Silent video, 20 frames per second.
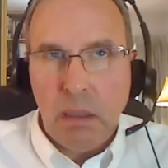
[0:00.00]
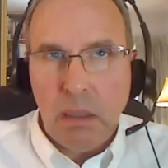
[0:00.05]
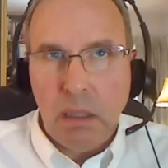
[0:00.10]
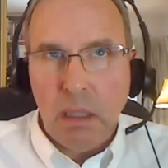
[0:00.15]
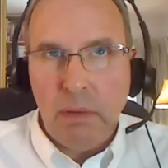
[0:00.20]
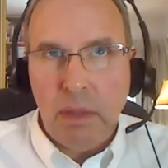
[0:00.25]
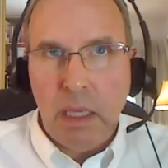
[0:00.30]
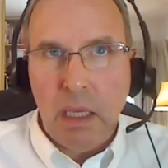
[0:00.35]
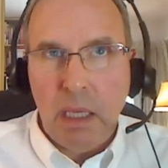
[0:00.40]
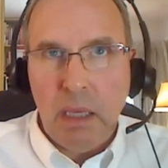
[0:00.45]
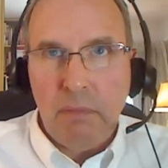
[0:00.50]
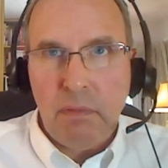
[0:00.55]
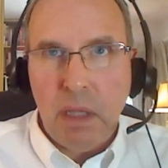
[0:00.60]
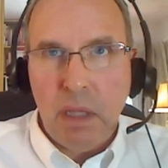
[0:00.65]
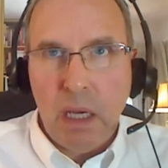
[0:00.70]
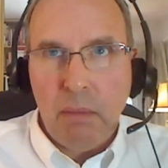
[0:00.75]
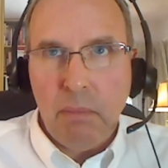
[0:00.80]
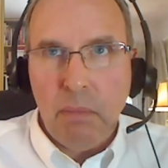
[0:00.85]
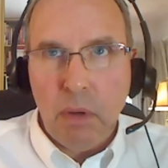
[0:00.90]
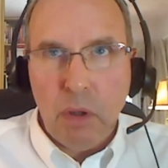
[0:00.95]
Uh, they have
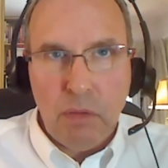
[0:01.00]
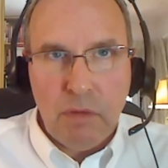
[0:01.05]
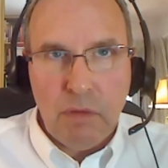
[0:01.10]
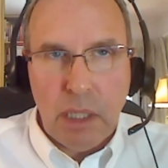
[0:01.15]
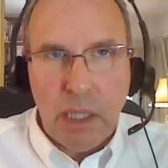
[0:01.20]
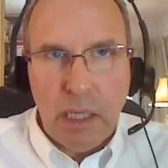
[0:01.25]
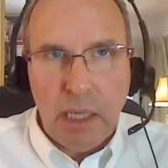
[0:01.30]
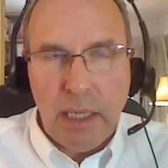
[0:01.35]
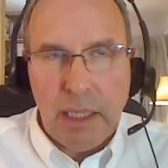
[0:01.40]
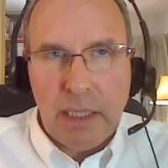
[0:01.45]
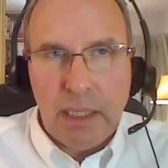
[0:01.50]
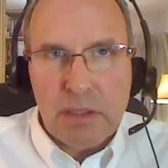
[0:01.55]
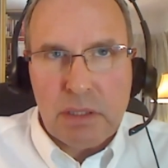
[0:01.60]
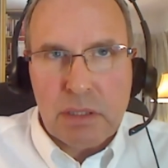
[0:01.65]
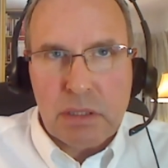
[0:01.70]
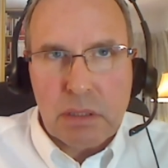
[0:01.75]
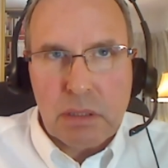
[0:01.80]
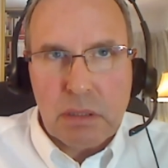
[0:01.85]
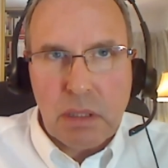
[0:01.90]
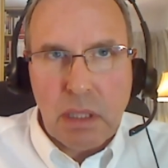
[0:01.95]
not
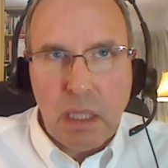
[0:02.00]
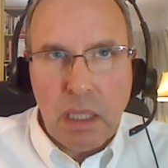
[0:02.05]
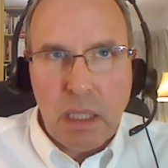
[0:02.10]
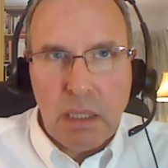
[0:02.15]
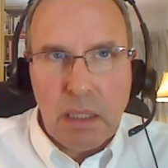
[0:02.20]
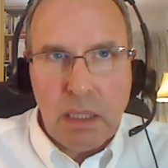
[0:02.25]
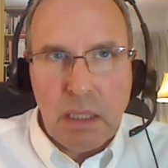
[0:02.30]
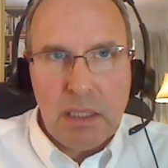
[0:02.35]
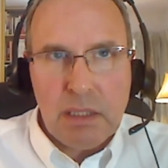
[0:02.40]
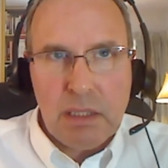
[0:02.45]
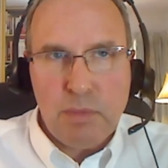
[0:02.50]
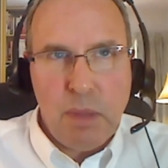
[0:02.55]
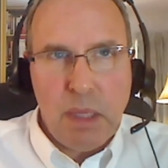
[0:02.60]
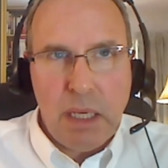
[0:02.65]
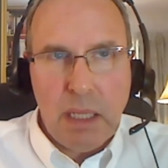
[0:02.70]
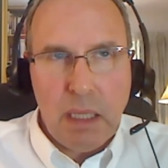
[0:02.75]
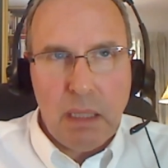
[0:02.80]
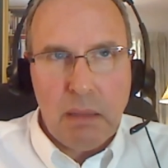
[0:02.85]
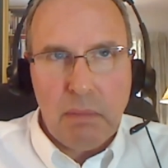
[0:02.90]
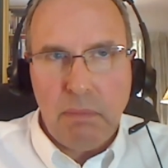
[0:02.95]
mobilized. Uh, it has
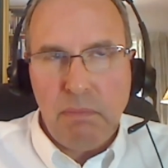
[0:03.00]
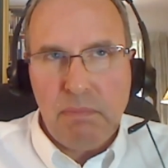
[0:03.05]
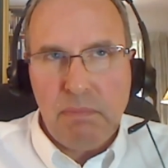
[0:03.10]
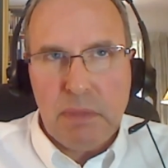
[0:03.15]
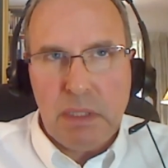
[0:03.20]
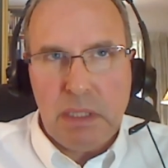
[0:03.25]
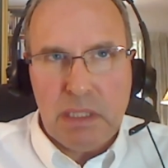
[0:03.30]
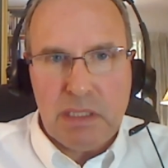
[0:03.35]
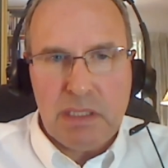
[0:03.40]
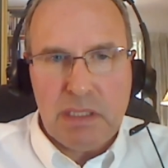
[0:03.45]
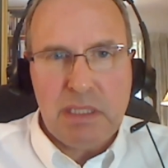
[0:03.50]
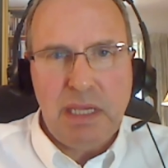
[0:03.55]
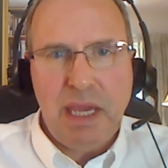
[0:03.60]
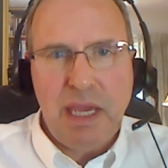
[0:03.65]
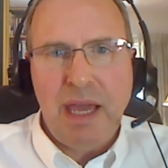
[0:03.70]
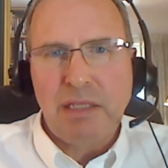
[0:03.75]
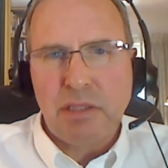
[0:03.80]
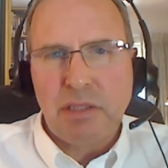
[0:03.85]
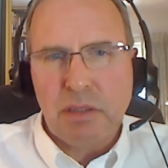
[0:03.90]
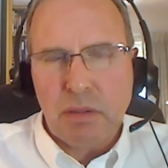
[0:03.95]
been a
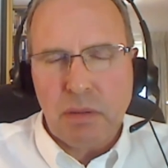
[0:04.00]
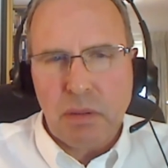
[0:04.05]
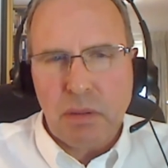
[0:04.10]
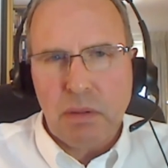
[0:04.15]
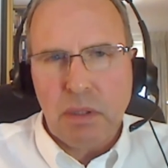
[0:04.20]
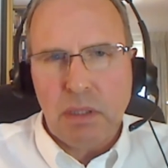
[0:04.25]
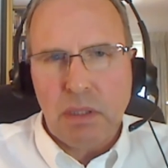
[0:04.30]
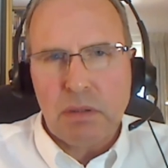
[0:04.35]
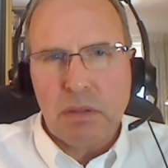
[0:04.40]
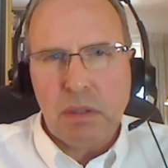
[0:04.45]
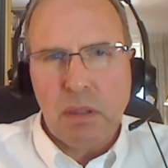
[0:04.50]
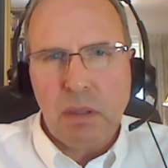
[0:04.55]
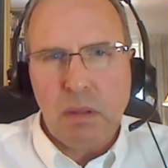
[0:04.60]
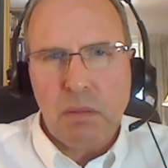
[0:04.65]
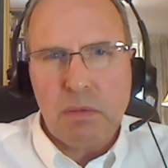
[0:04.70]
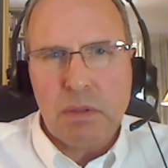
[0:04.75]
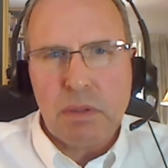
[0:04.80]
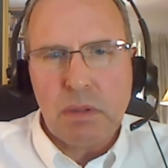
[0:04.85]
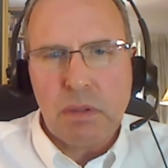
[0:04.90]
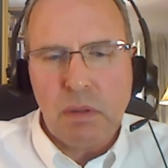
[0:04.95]
disaster in
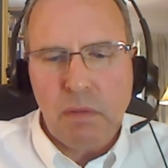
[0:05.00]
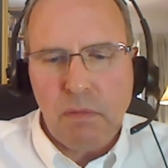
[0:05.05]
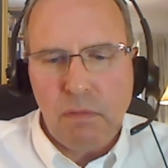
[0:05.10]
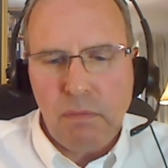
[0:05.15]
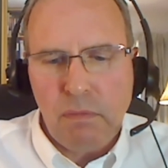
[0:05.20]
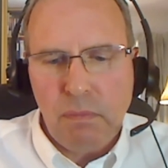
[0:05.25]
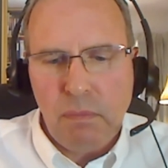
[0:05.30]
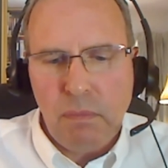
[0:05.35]
terms of